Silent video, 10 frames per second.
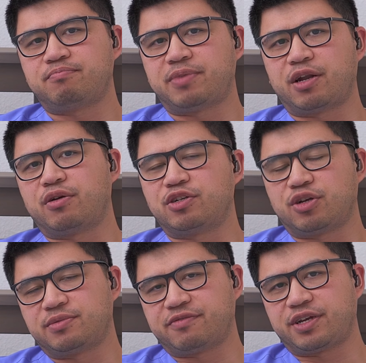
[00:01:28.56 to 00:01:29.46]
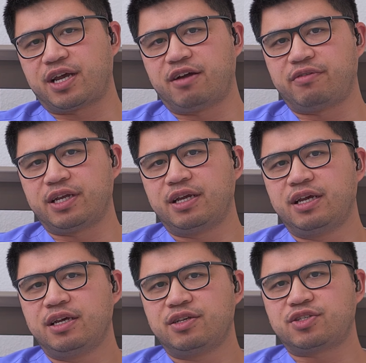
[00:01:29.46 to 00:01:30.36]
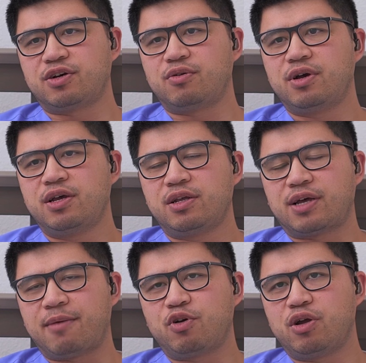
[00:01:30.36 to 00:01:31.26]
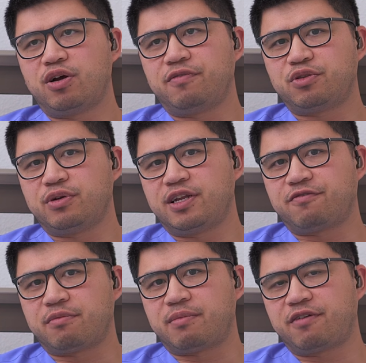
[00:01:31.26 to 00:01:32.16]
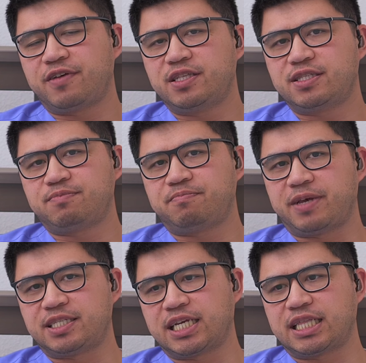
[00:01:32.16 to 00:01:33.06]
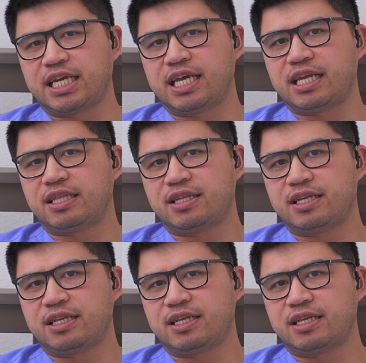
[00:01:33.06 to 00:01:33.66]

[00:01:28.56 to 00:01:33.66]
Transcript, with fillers: better in terms of recovery. So I'm going over three different methods, basically